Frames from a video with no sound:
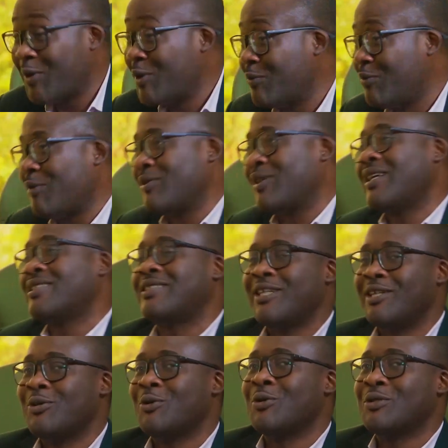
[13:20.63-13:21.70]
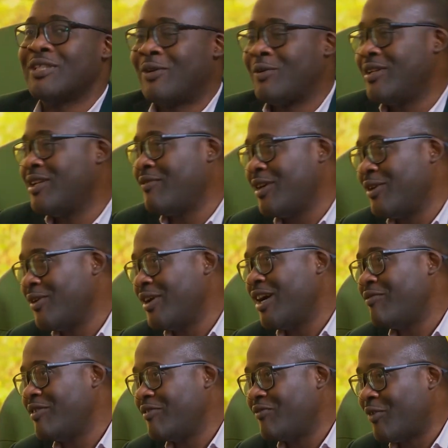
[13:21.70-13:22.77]
well, the popular saying goes that whenever you're
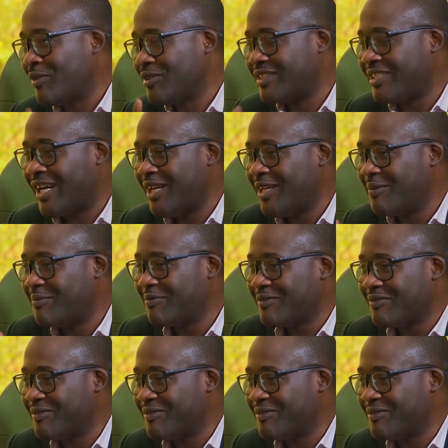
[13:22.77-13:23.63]
having fun, time